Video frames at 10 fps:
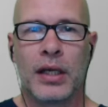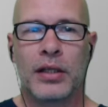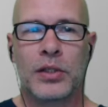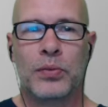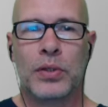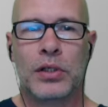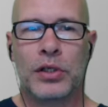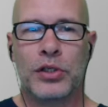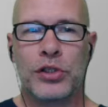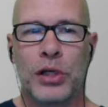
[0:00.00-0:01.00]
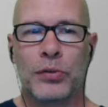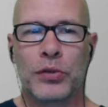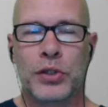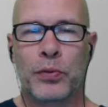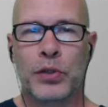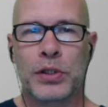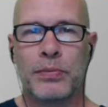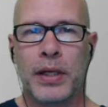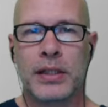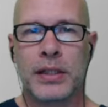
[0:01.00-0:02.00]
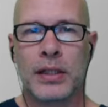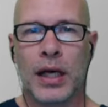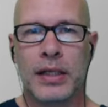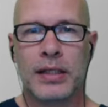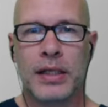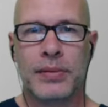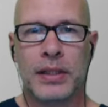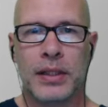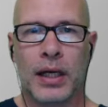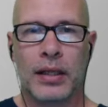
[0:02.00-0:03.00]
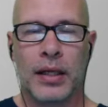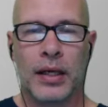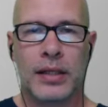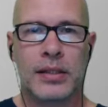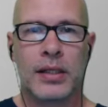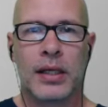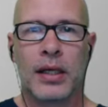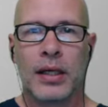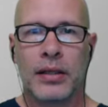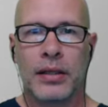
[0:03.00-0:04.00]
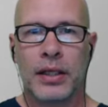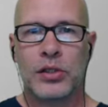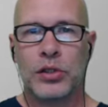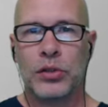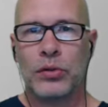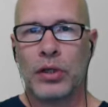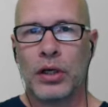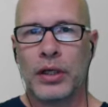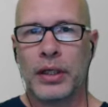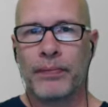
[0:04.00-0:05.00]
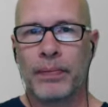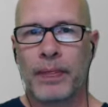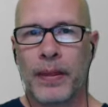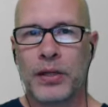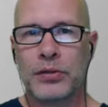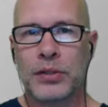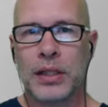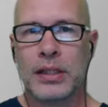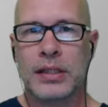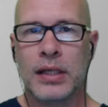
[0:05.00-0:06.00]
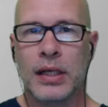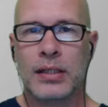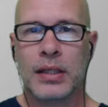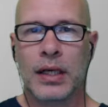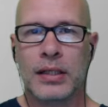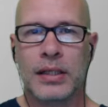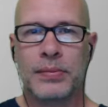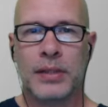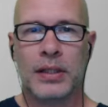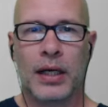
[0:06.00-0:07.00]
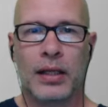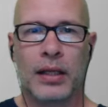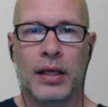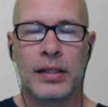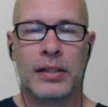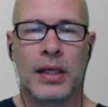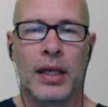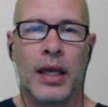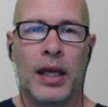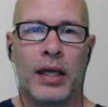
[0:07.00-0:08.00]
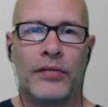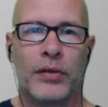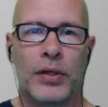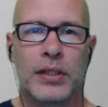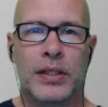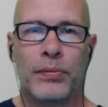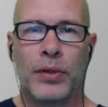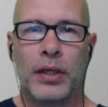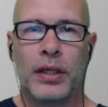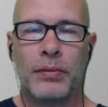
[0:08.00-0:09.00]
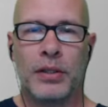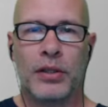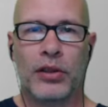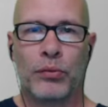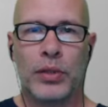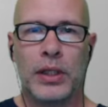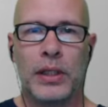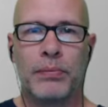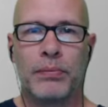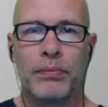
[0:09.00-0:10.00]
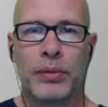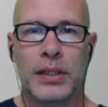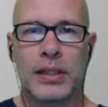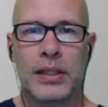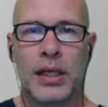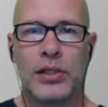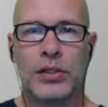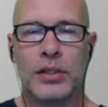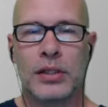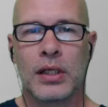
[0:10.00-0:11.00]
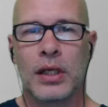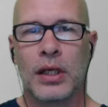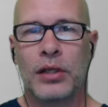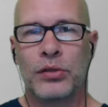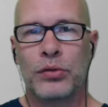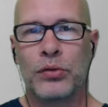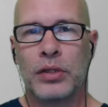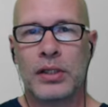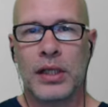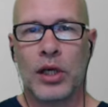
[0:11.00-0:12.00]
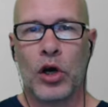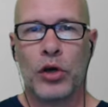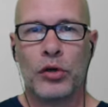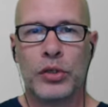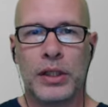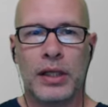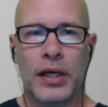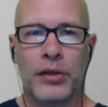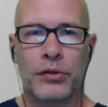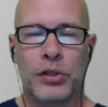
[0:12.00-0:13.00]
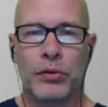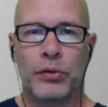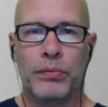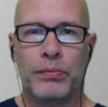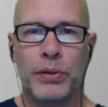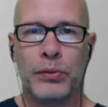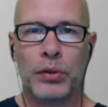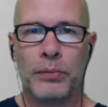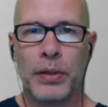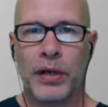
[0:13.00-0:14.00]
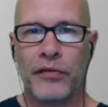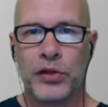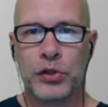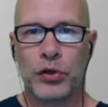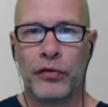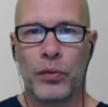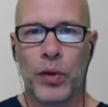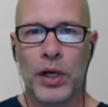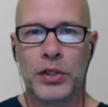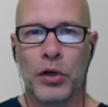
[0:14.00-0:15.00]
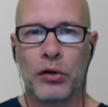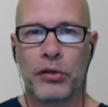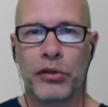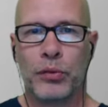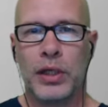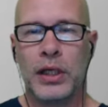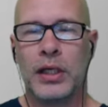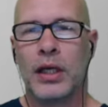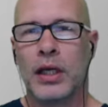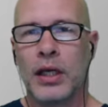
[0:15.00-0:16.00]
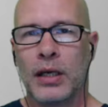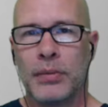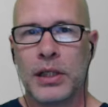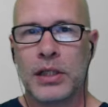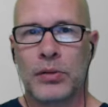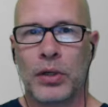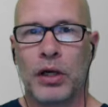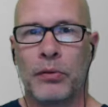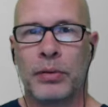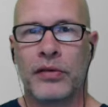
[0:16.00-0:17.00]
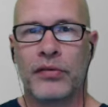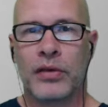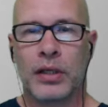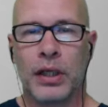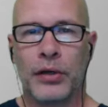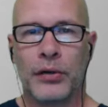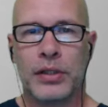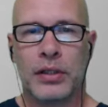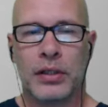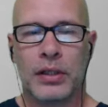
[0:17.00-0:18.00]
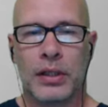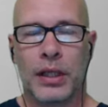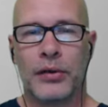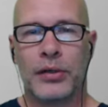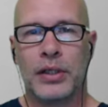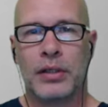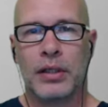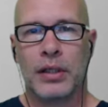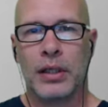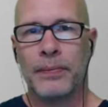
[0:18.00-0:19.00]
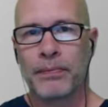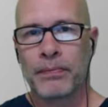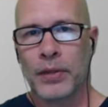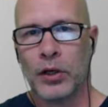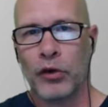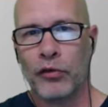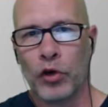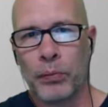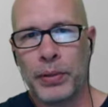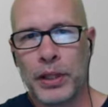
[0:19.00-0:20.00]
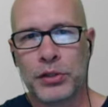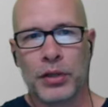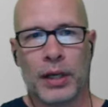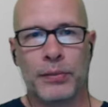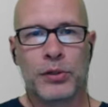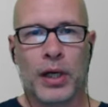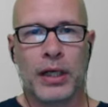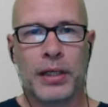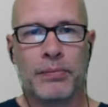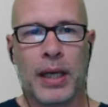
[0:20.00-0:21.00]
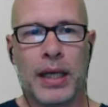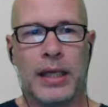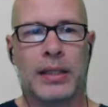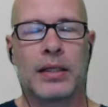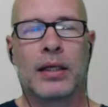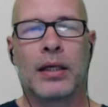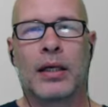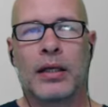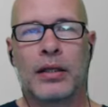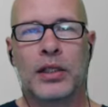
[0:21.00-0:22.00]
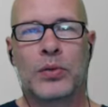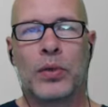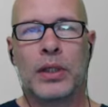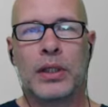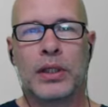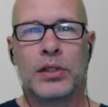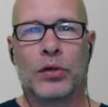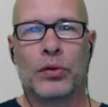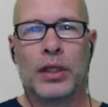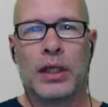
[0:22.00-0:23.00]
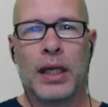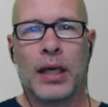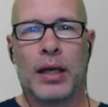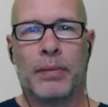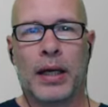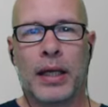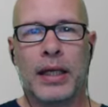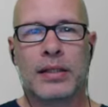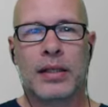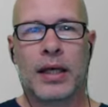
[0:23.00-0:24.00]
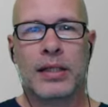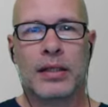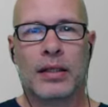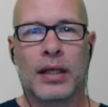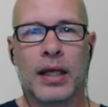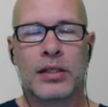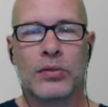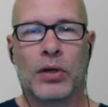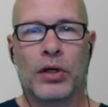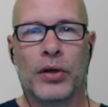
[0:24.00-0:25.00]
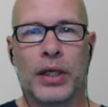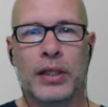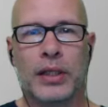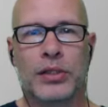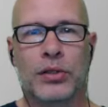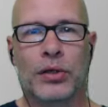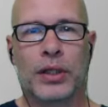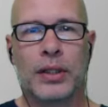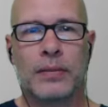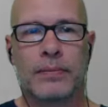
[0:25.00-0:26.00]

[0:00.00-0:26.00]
This one is on general sports medicine concepts and guidelines. The next 2 are on exercise science concepts and guidelines, and even though I separated them into 3 presentations, the truth is they all go together, so it would be really beneficial if you watch all 3 because it would help give clarity to the overall picture that I'm trying to paint. This one is only about 8 slides in length, so I'll go ahead and get started.